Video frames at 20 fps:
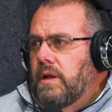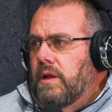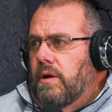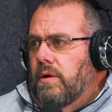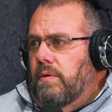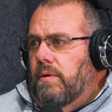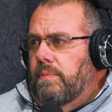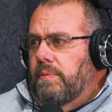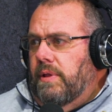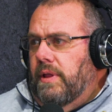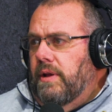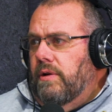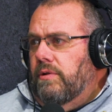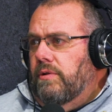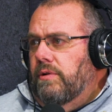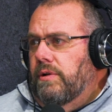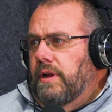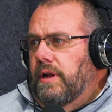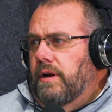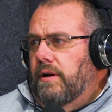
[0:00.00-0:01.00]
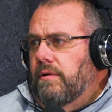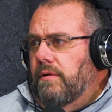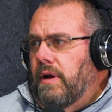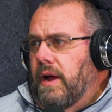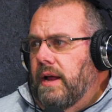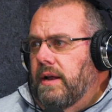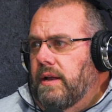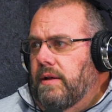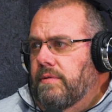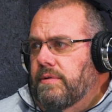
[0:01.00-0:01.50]
a political year,
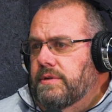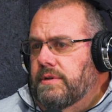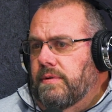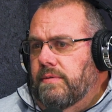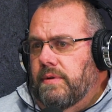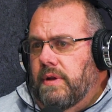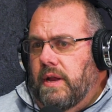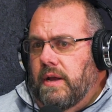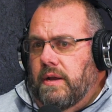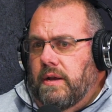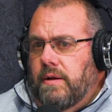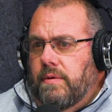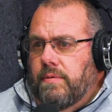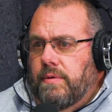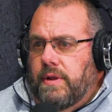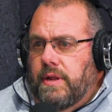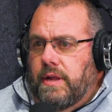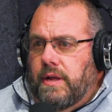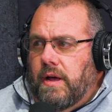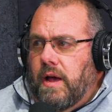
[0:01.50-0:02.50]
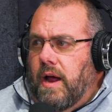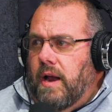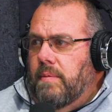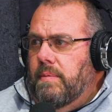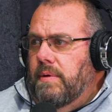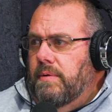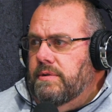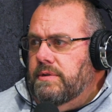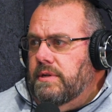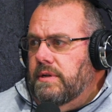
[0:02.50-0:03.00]
right? And the
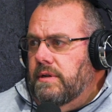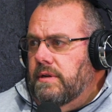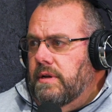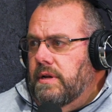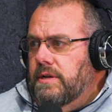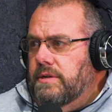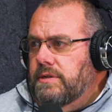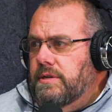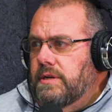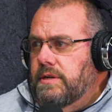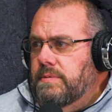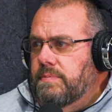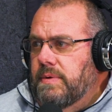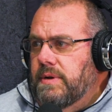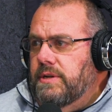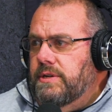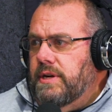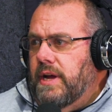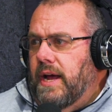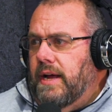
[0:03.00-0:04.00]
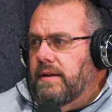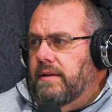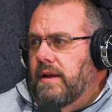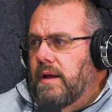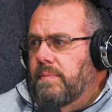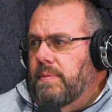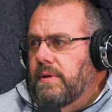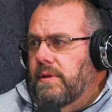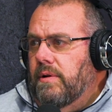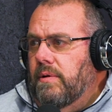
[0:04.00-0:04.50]
economy has been jacked
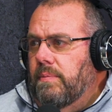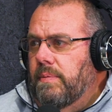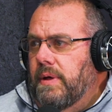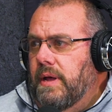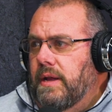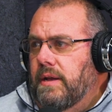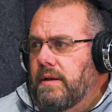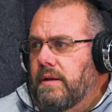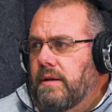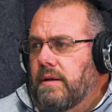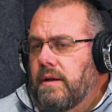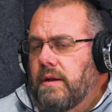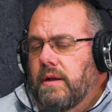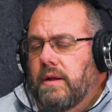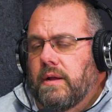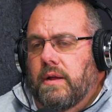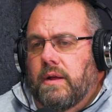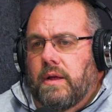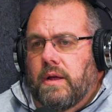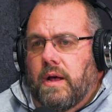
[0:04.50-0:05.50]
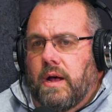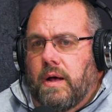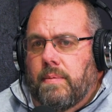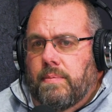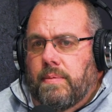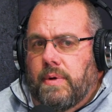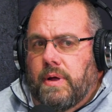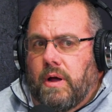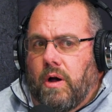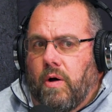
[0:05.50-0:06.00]
up a little bit, and
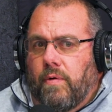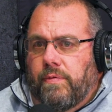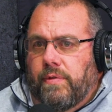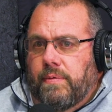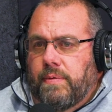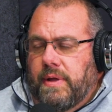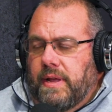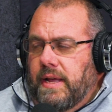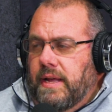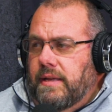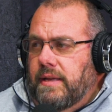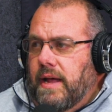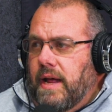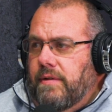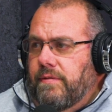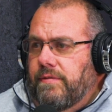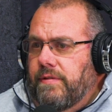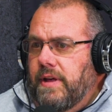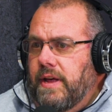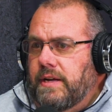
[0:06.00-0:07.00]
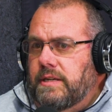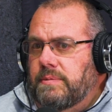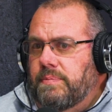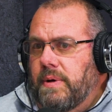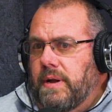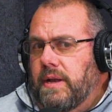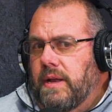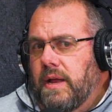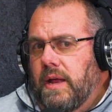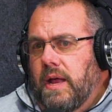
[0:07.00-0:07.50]
hopefully we can get that fixed.
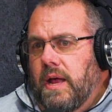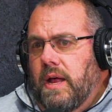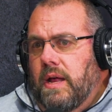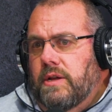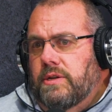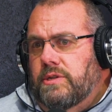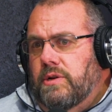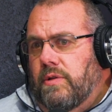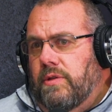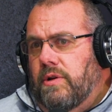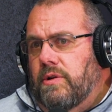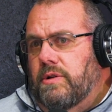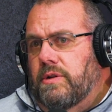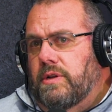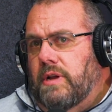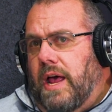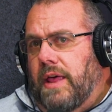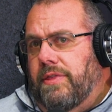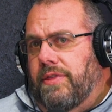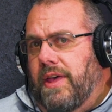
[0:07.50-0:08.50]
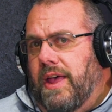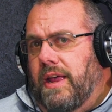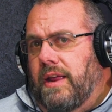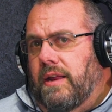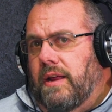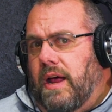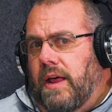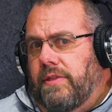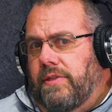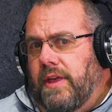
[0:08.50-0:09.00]
But so I
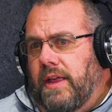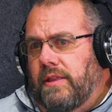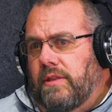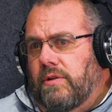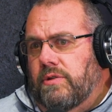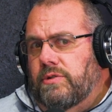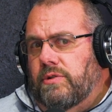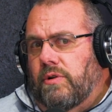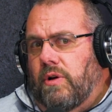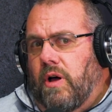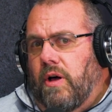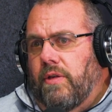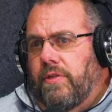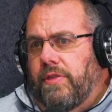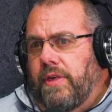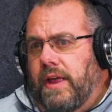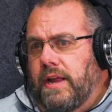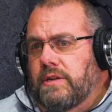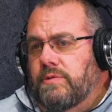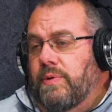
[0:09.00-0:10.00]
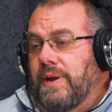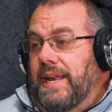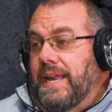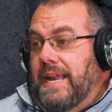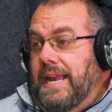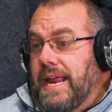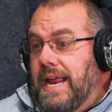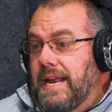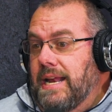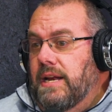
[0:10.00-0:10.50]
think those are all things we
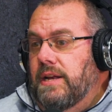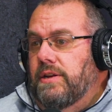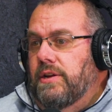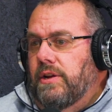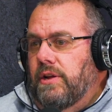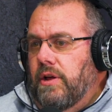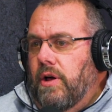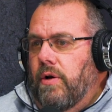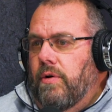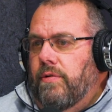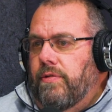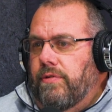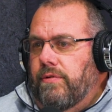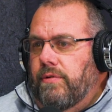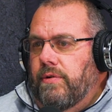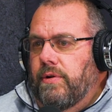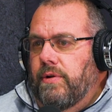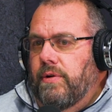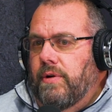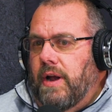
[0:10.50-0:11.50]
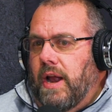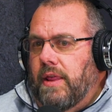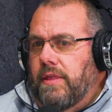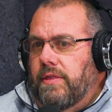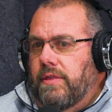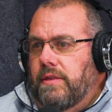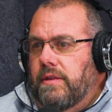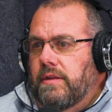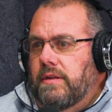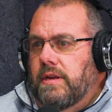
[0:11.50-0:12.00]
needed to go through
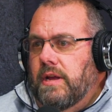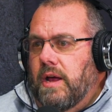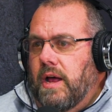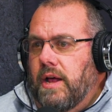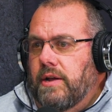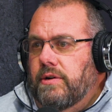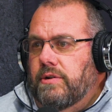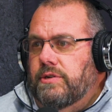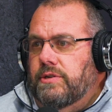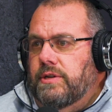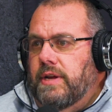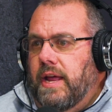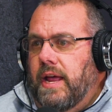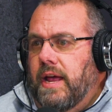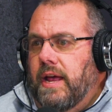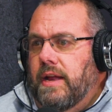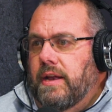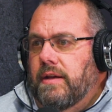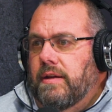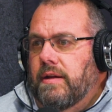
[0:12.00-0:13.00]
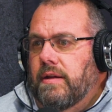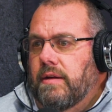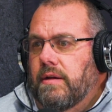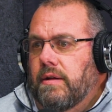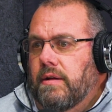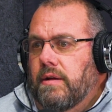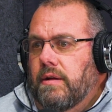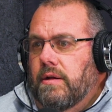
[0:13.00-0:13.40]
to understand